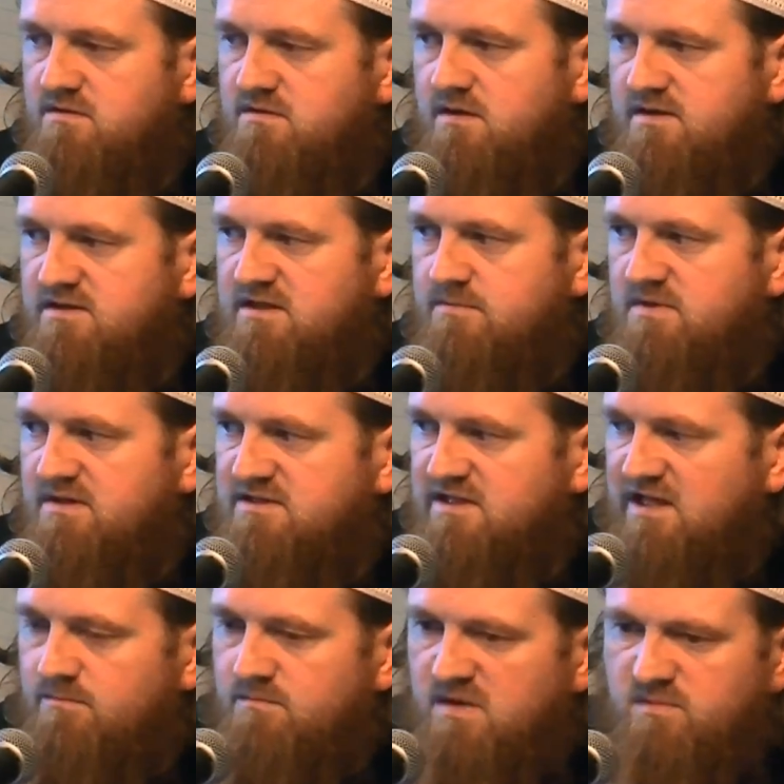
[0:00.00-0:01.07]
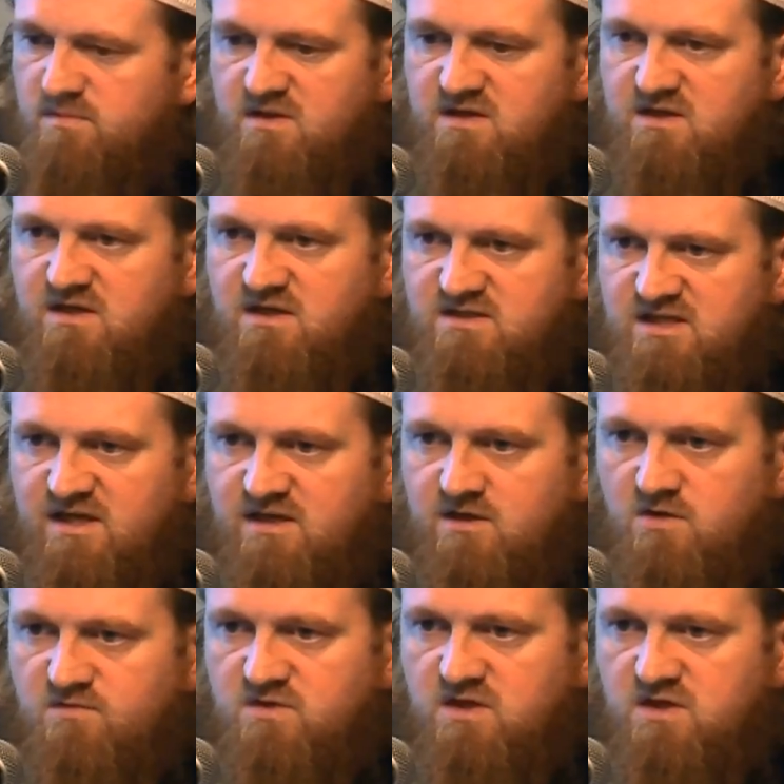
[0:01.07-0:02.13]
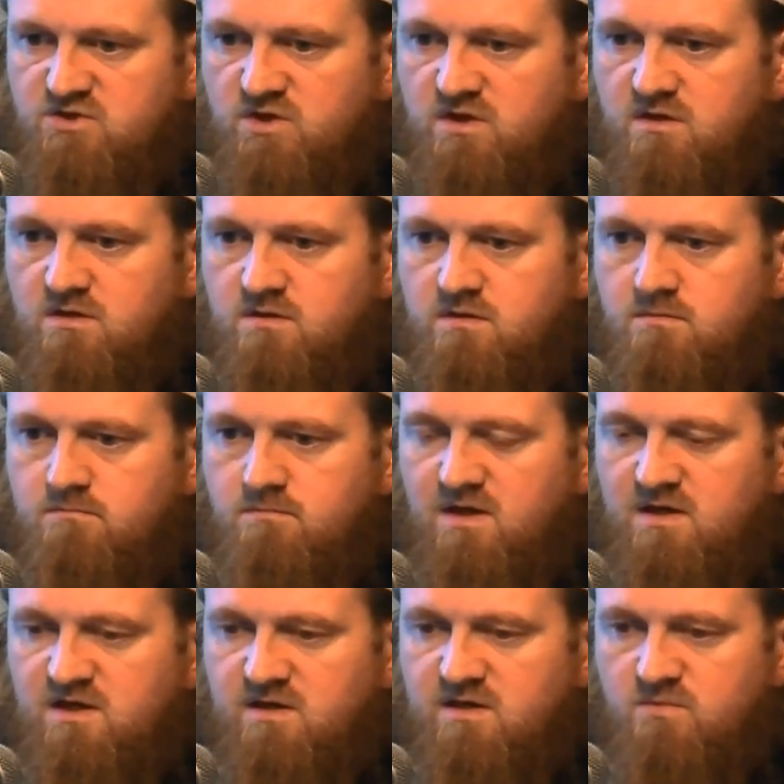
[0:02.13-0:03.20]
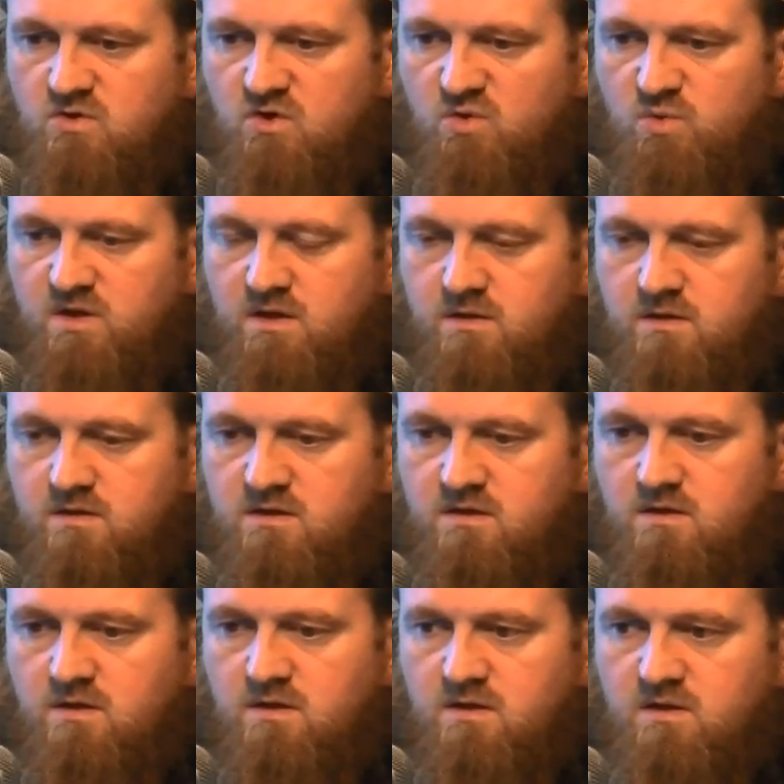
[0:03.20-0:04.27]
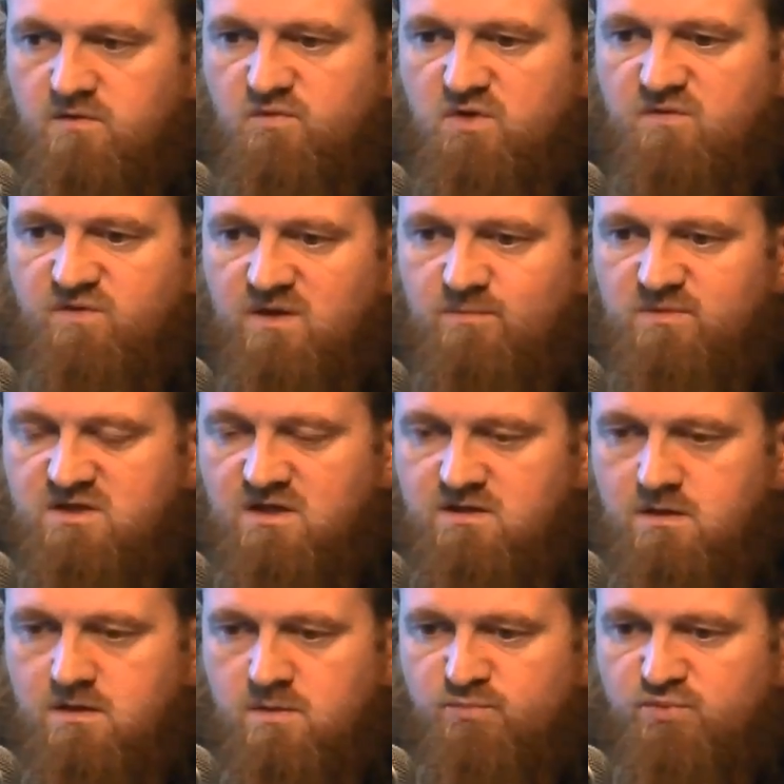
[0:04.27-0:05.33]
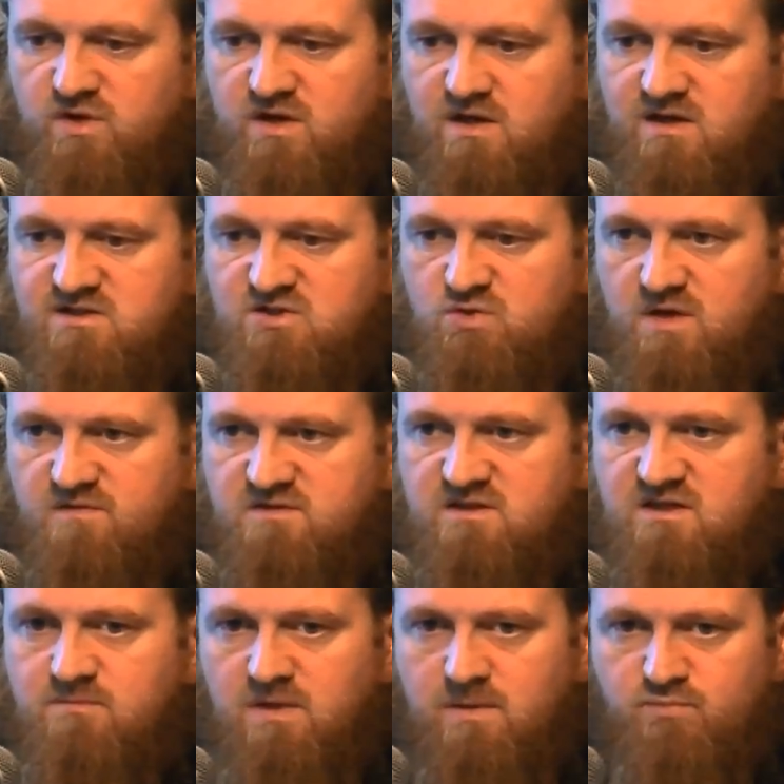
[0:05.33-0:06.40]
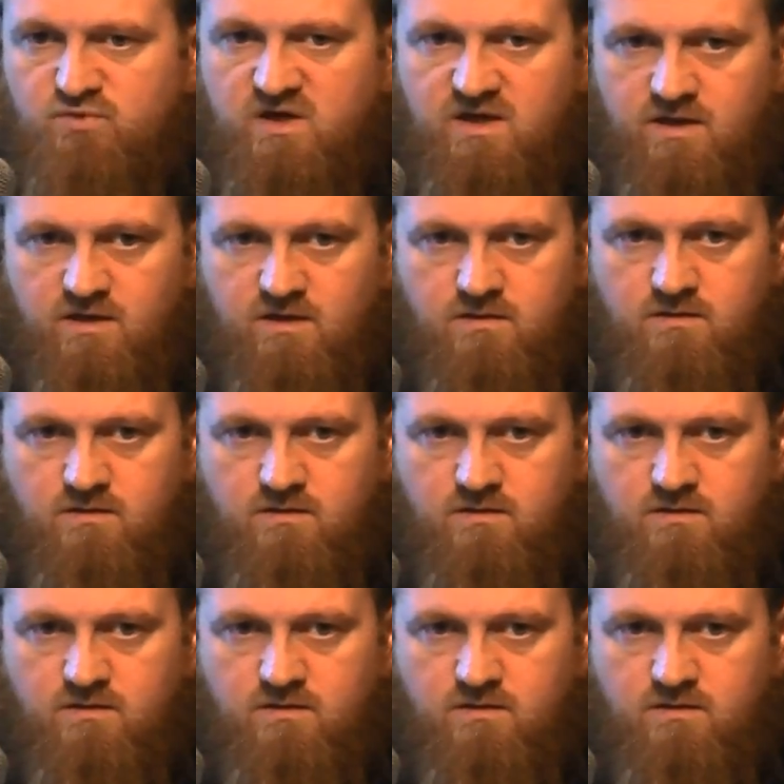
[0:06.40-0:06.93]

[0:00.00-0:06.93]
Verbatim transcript: He accepted Islam maybe the year 10 after Hijrah, Malik ibn al-Huwayrith the very famous hadith, pray as you have seen me praying.